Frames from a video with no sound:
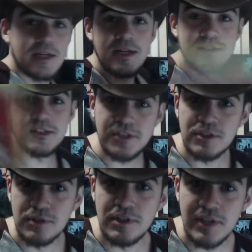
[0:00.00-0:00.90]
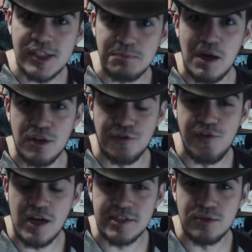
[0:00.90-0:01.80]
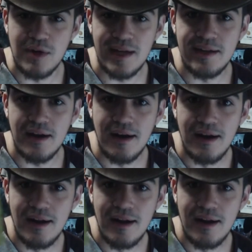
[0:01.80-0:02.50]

It's a sequel to this motherfucker right here.